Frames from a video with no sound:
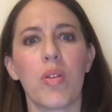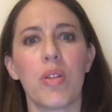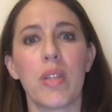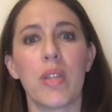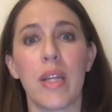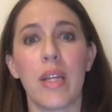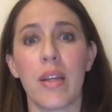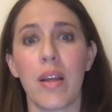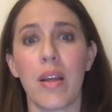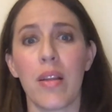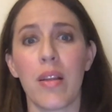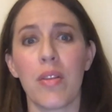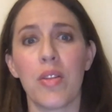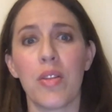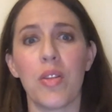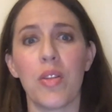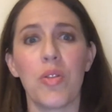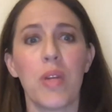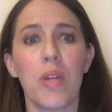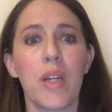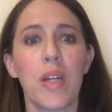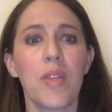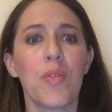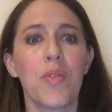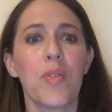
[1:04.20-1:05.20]
technology
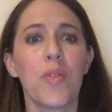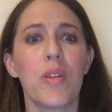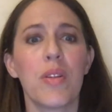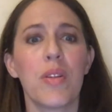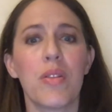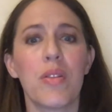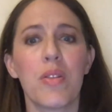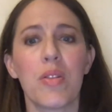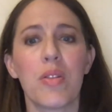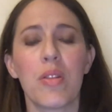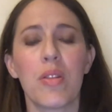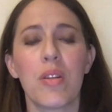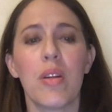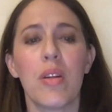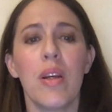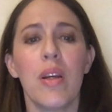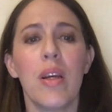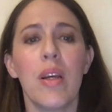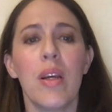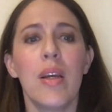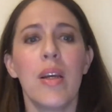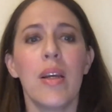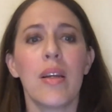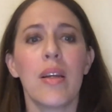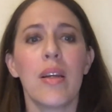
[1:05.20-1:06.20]
transfer intern,
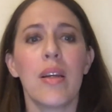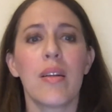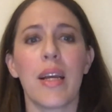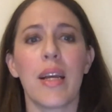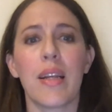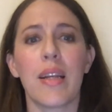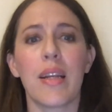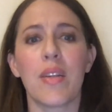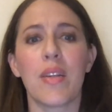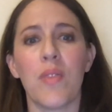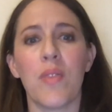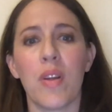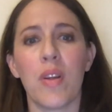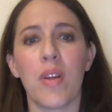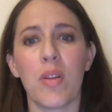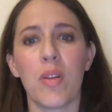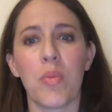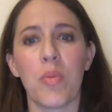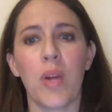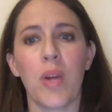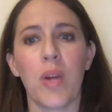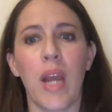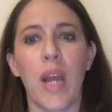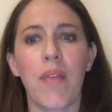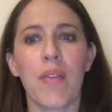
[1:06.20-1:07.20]
client
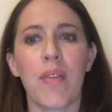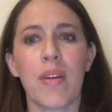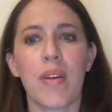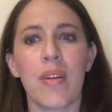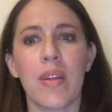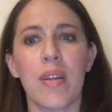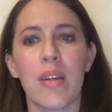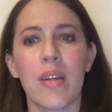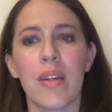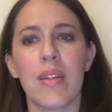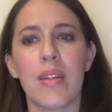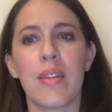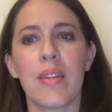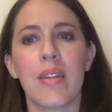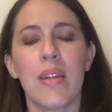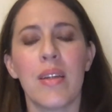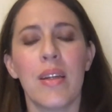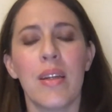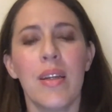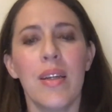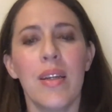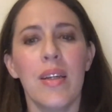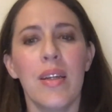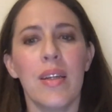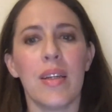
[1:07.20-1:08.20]
developer advocate,
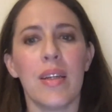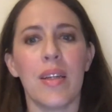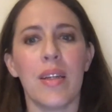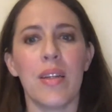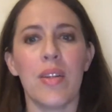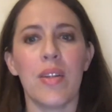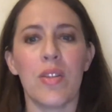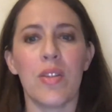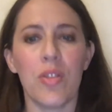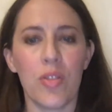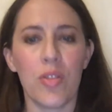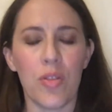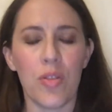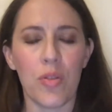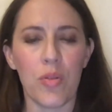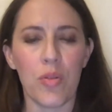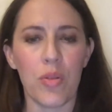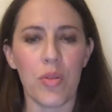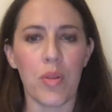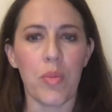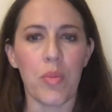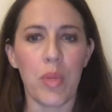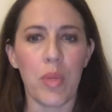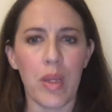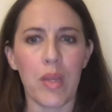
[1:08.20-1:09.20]
in addition to,
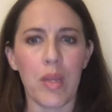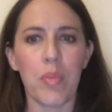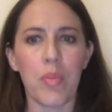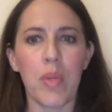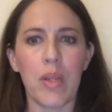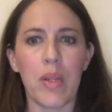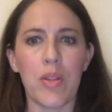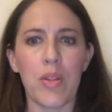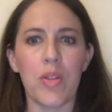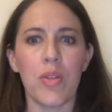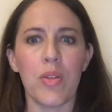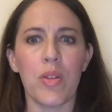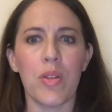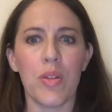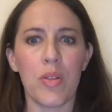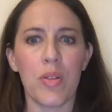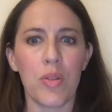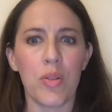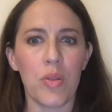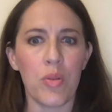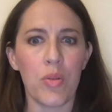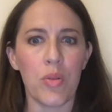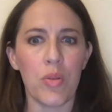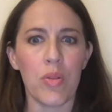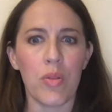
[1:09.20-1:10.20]
you know, being a PhD
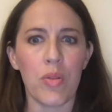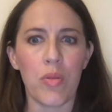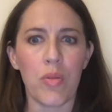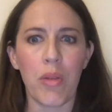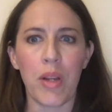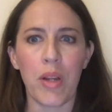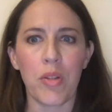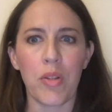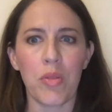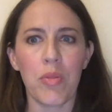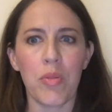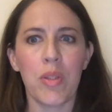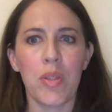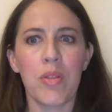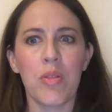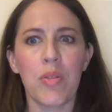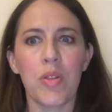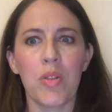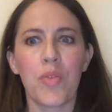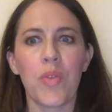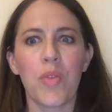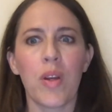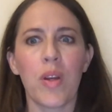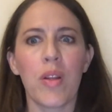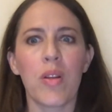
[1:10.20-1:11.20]
student, graduate
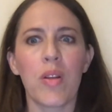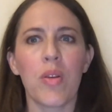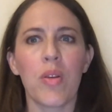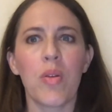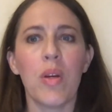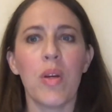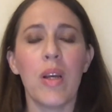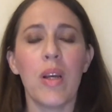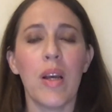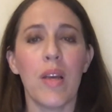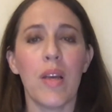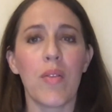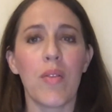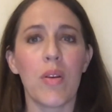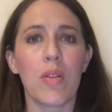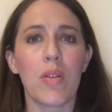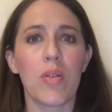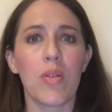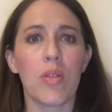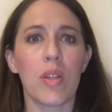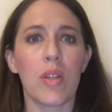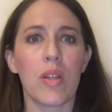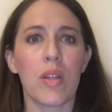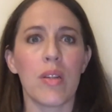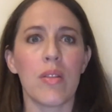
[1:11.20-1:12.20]
research fellow. I've
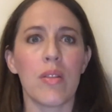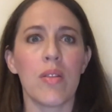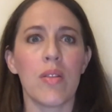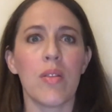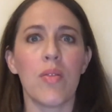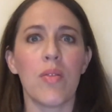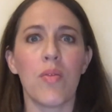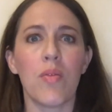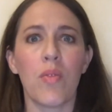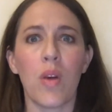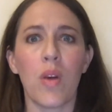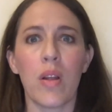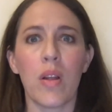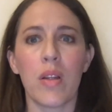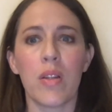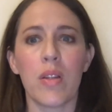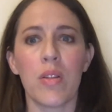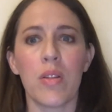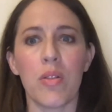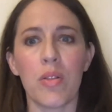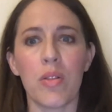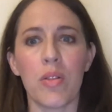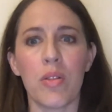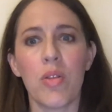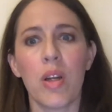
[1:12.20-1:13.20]
also done
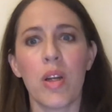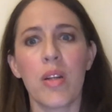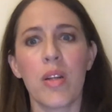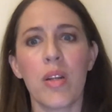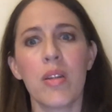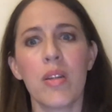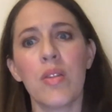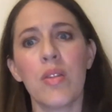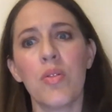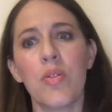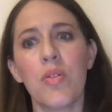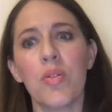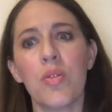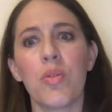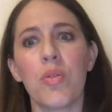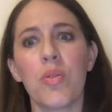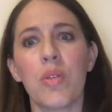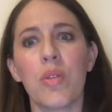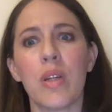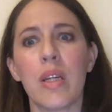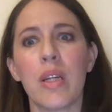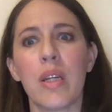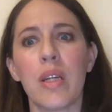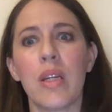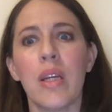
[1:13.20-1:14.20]
volunteer instructing,
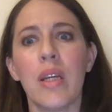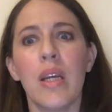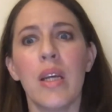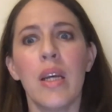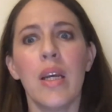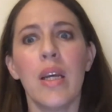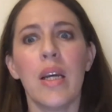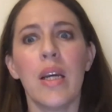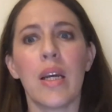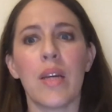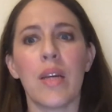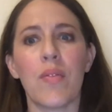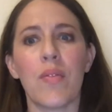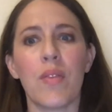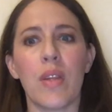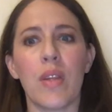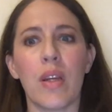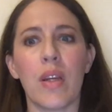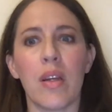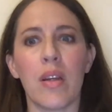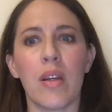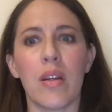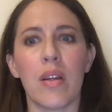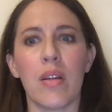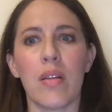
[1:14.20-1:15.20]
tutoring. I've
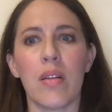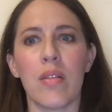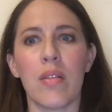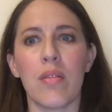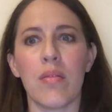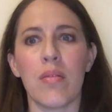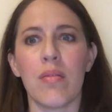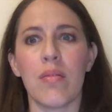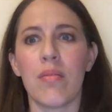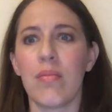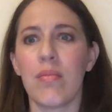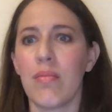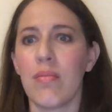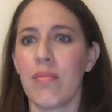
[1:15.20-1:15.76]
done